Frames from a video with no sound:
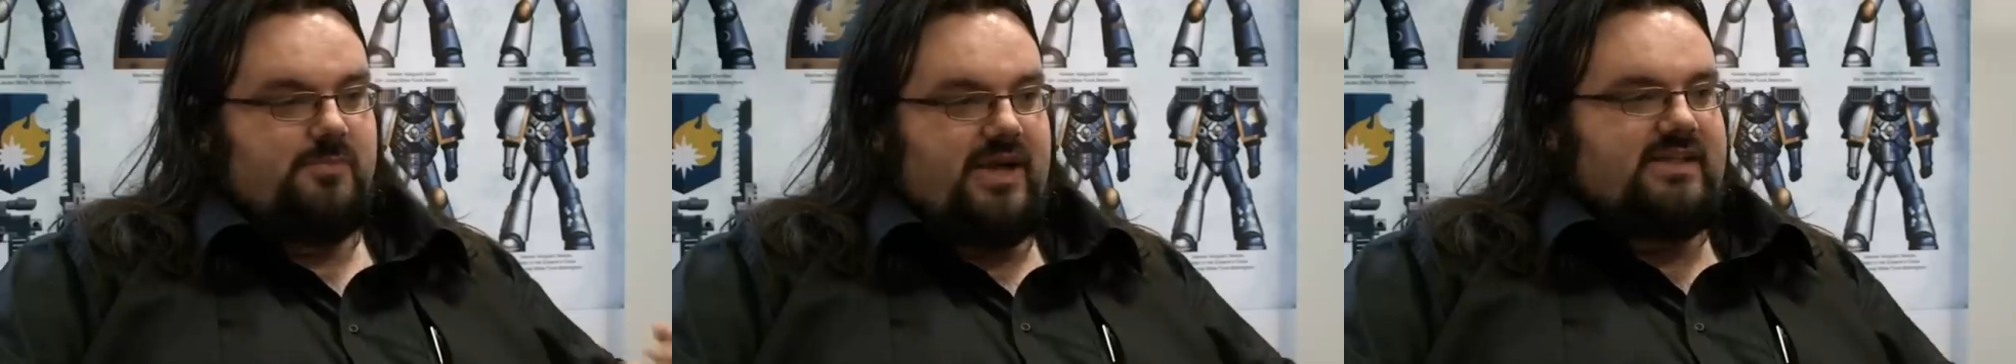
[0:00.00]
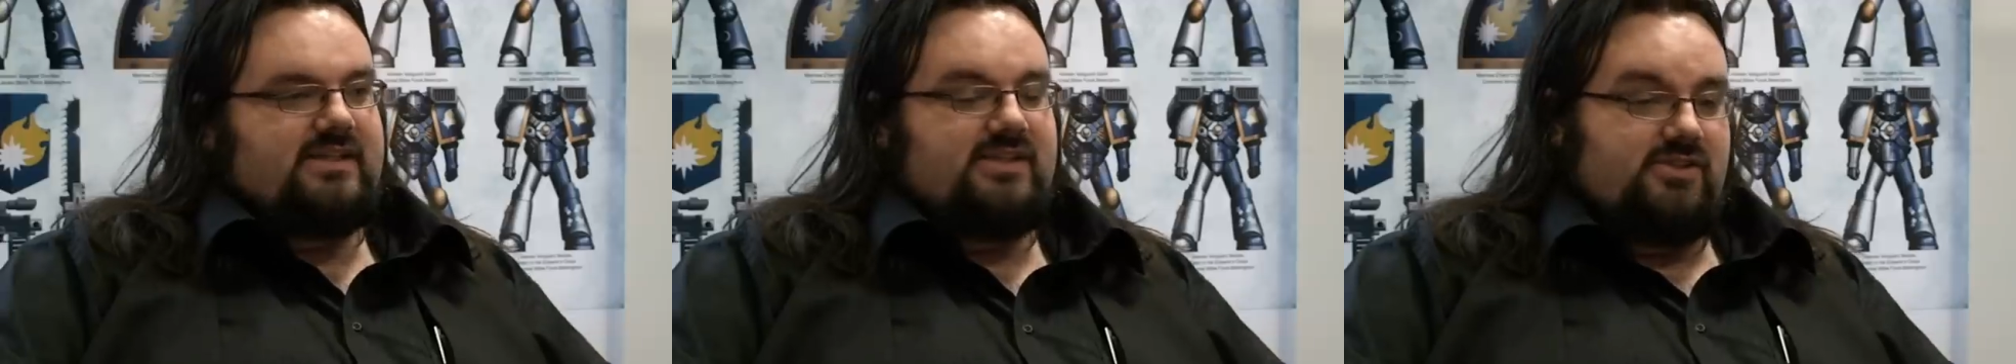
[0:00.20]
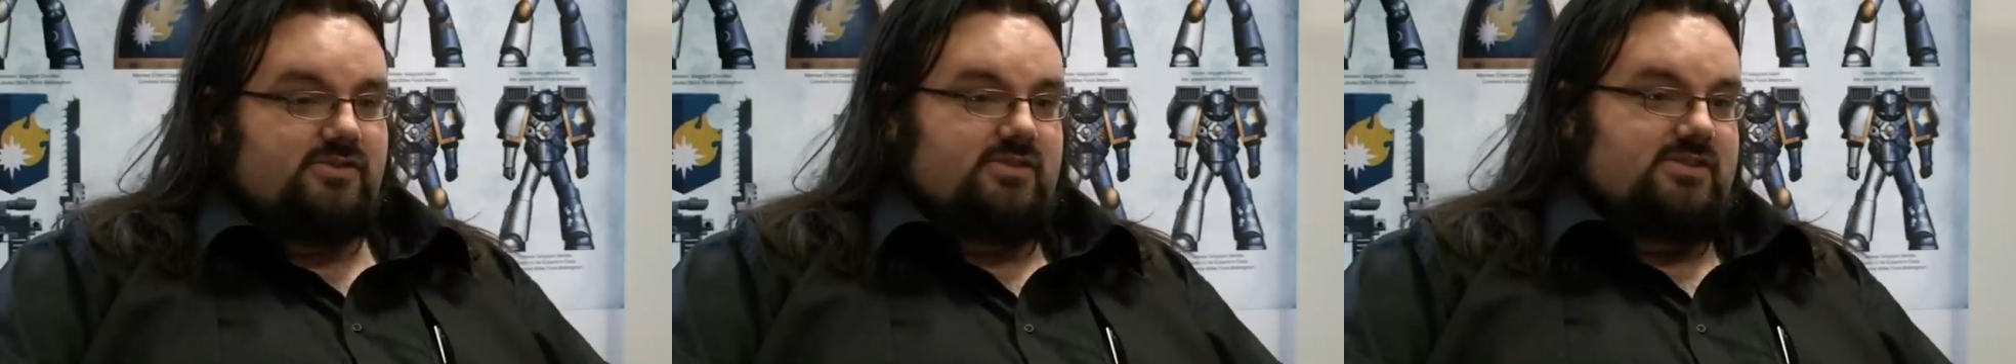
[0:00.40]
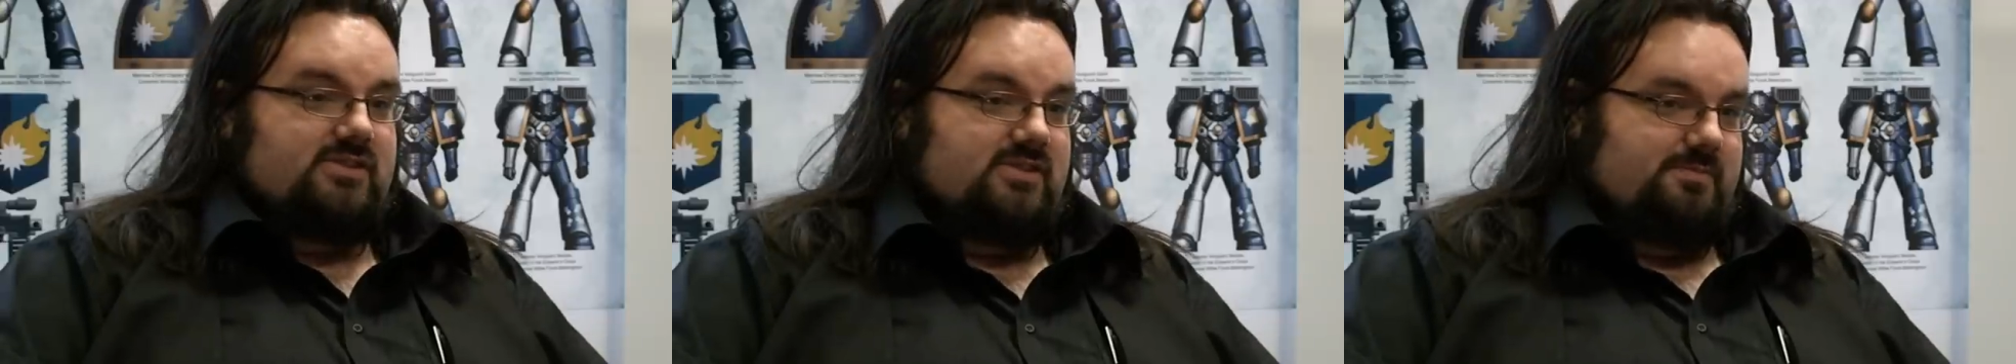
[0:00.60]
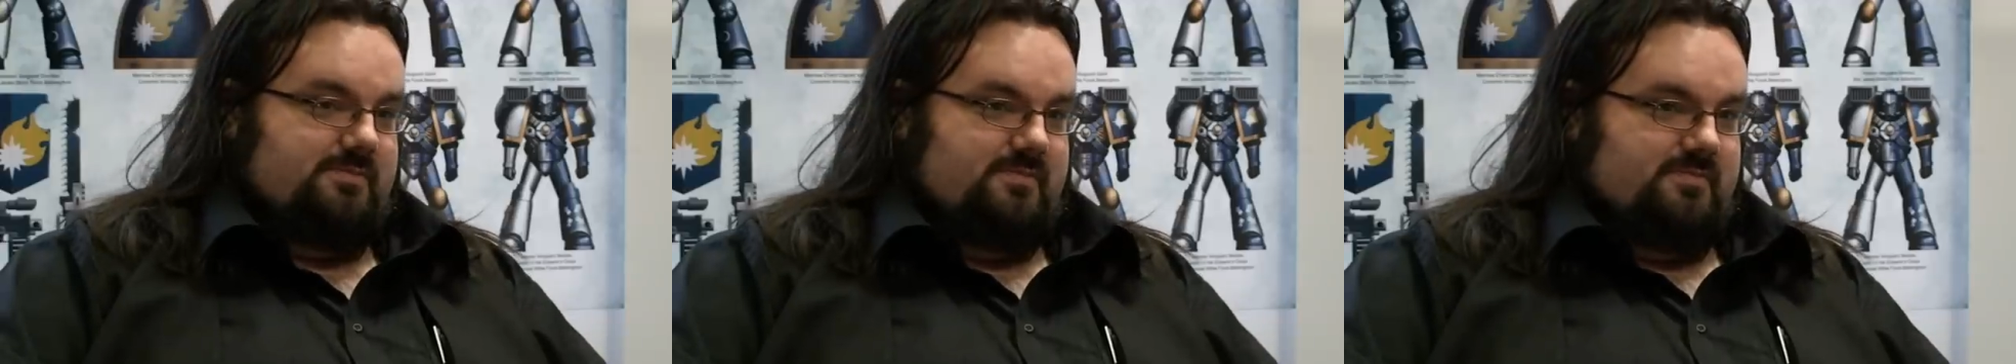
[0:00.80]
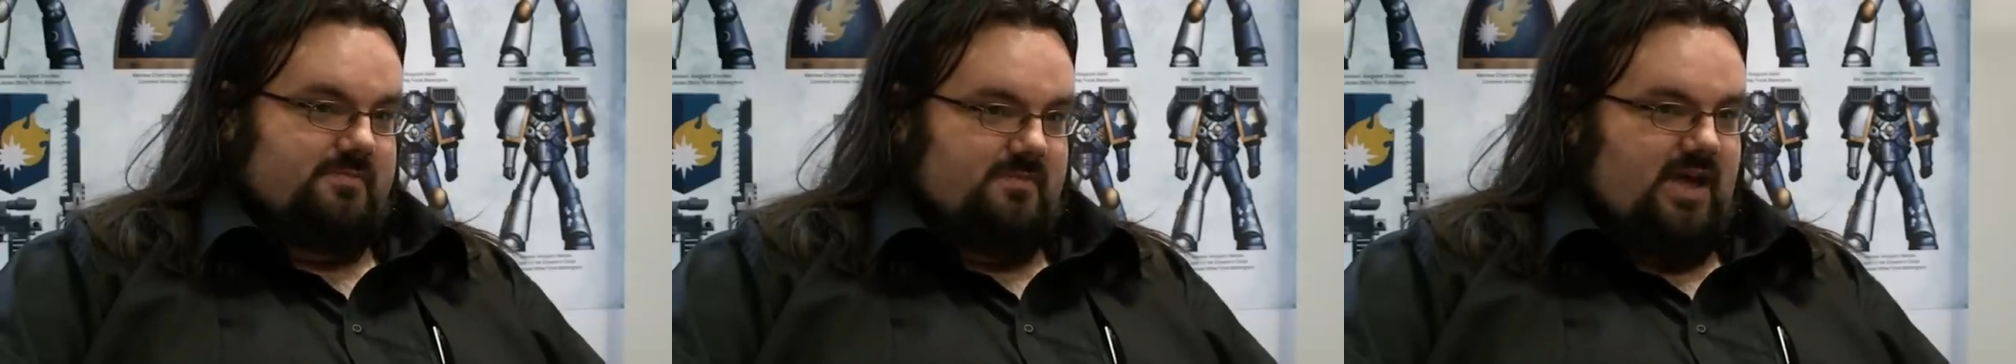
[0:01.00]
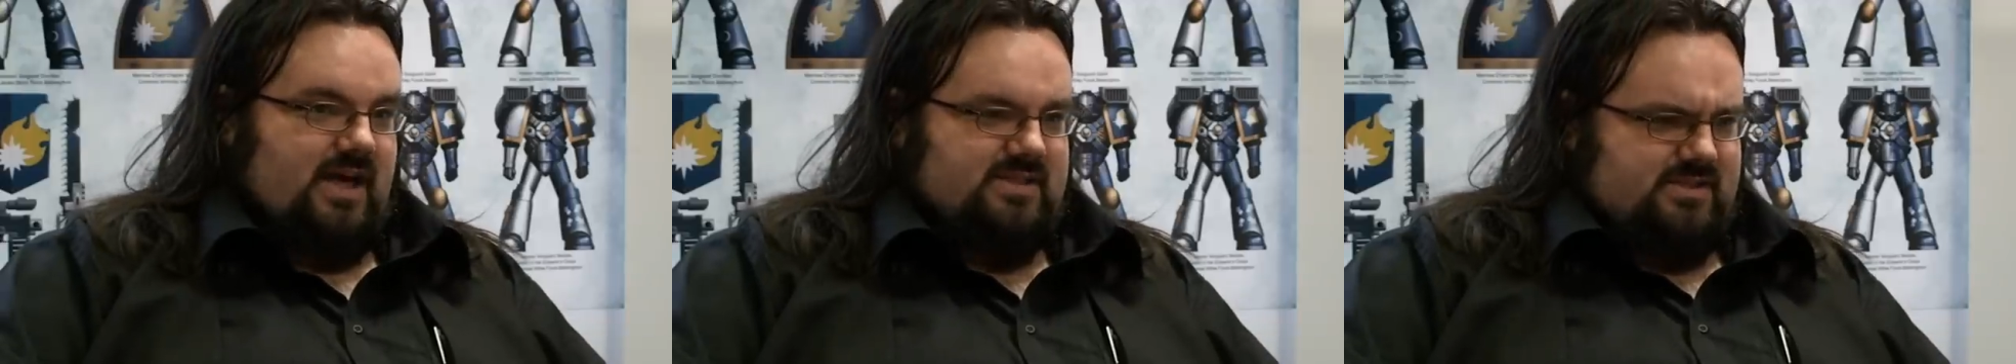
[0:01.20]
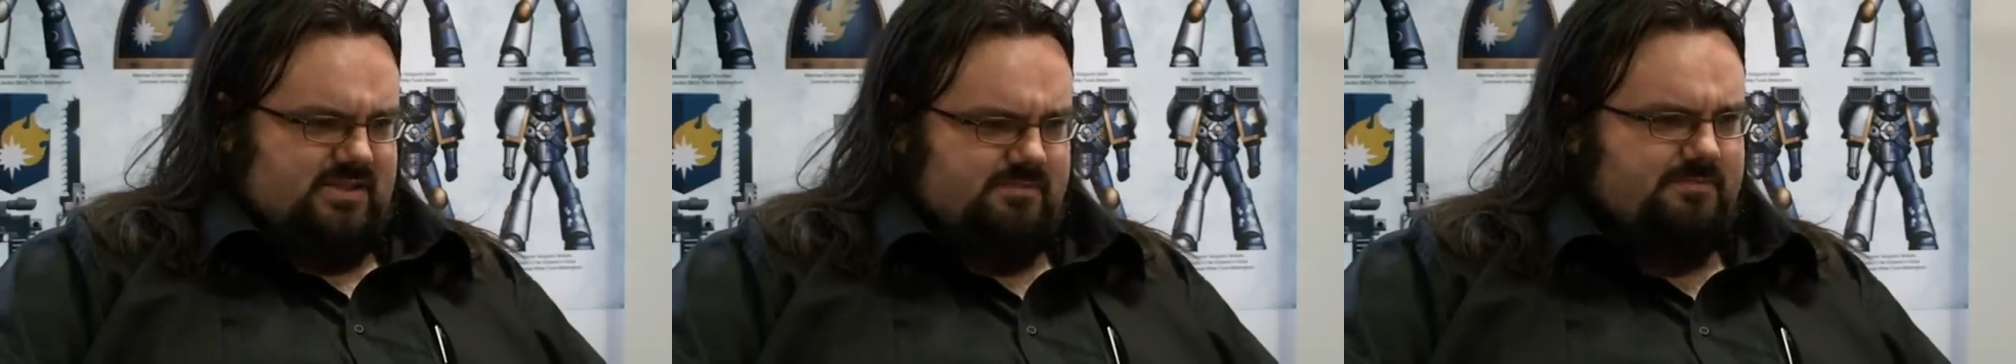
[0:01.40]
basic choices,
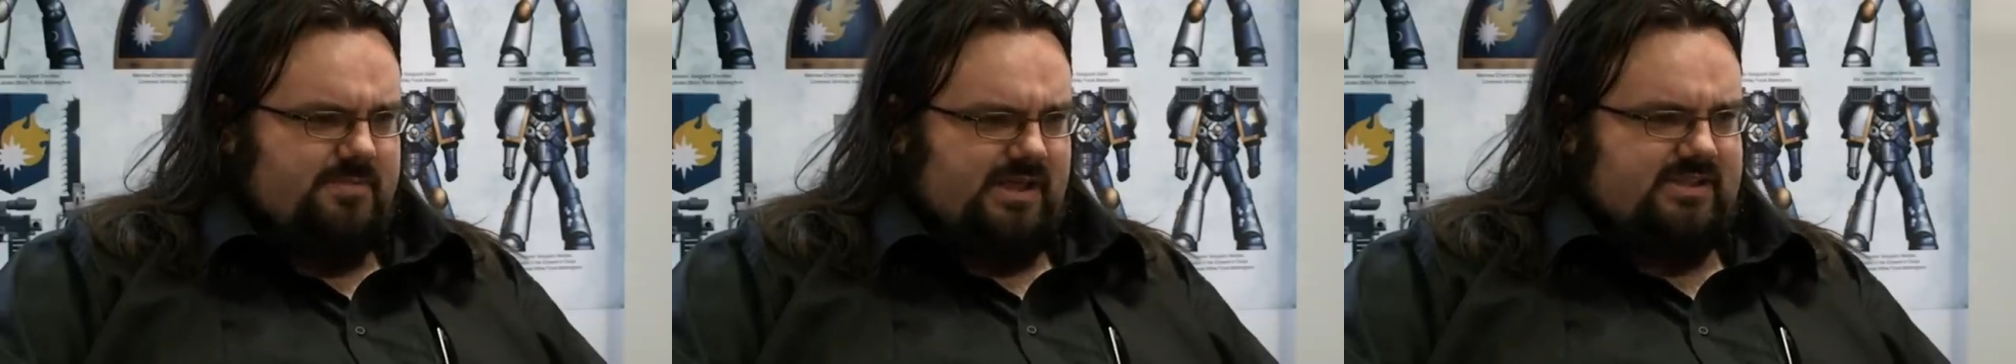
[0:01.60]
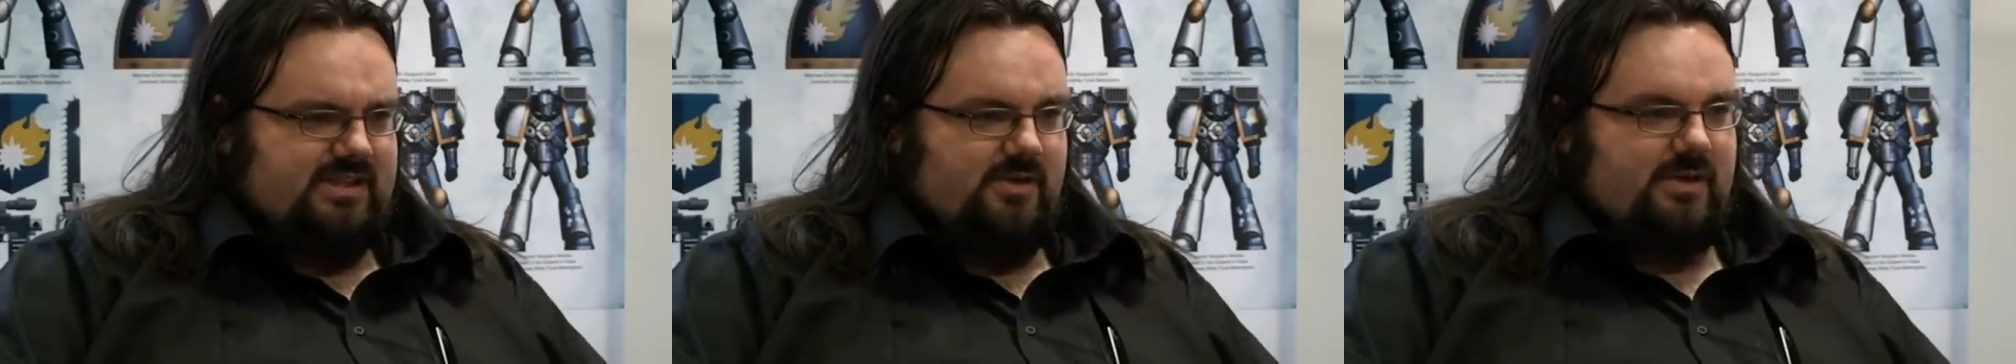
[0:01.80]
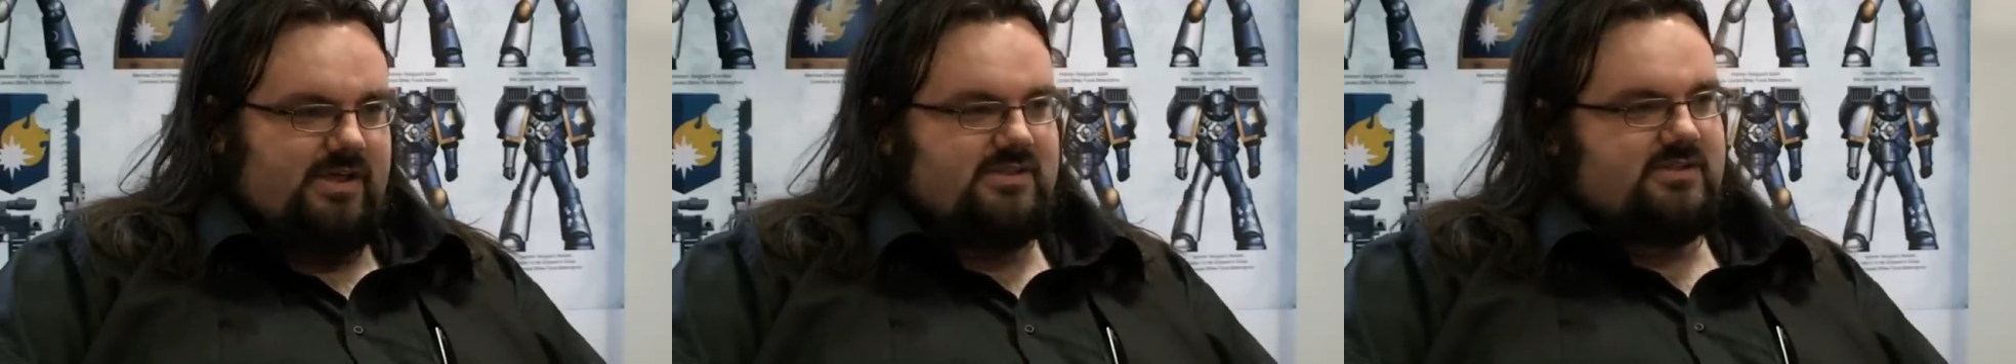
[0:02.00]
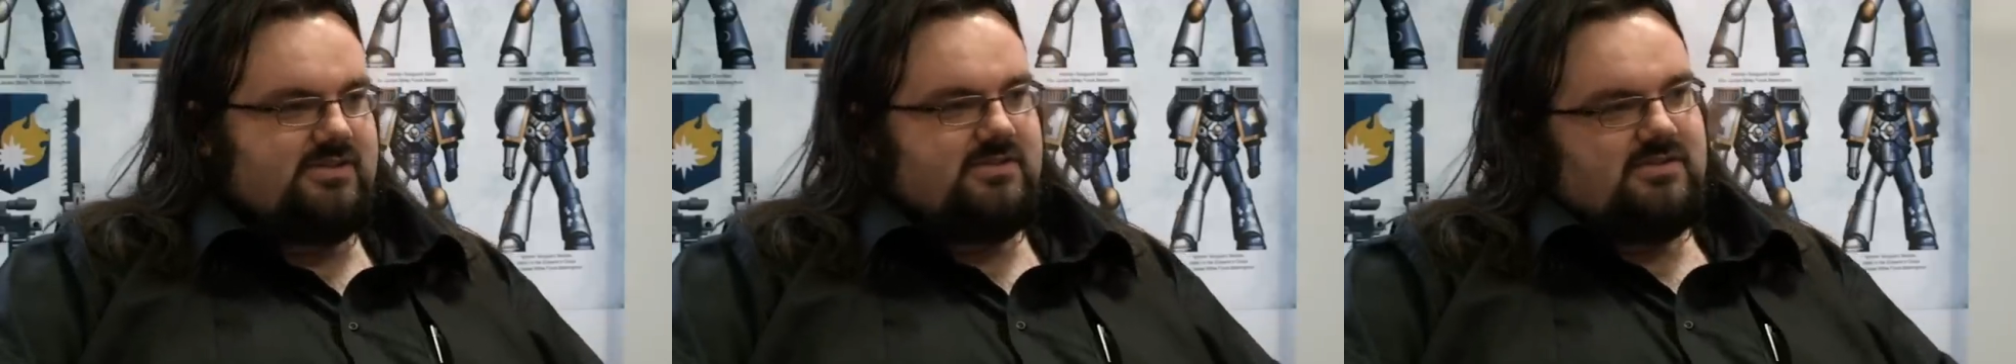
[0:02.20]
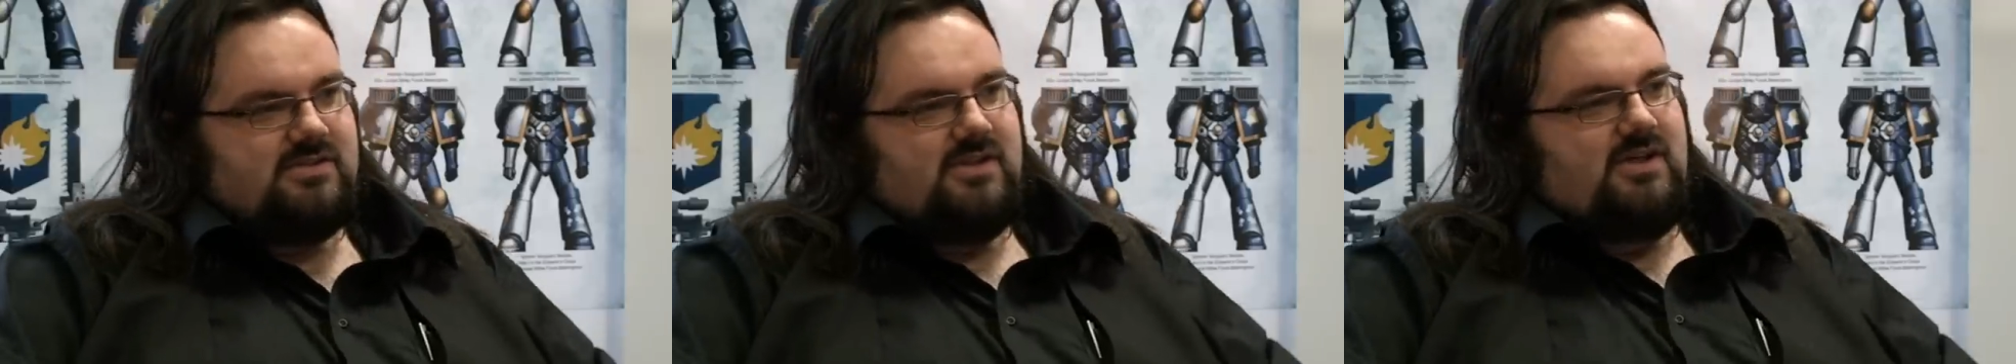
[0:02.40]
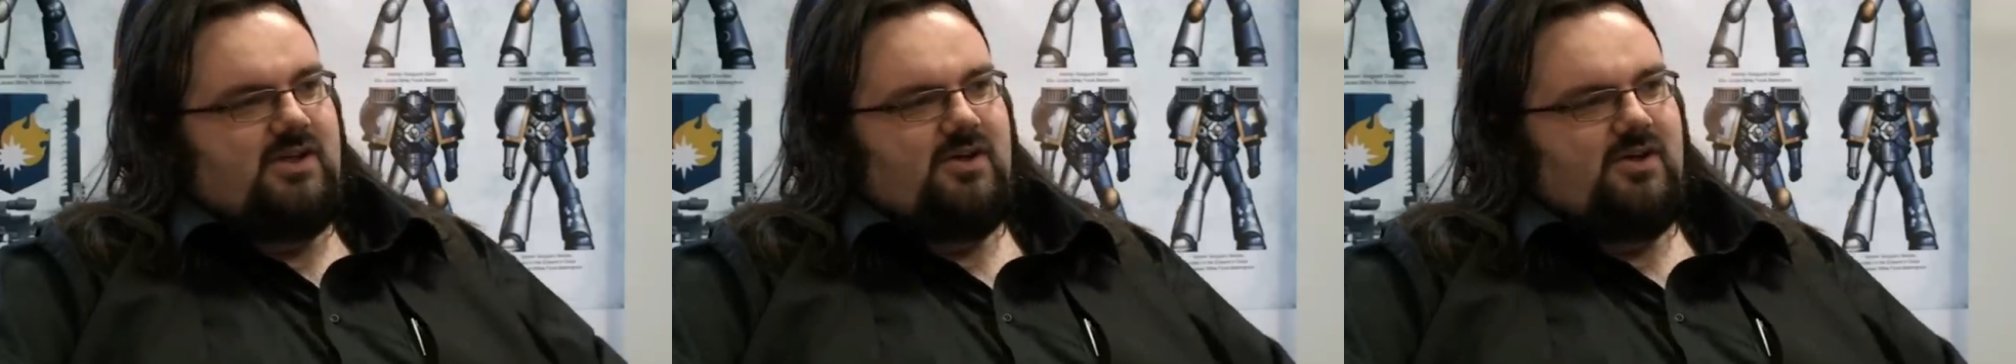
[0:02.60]
answer basic questions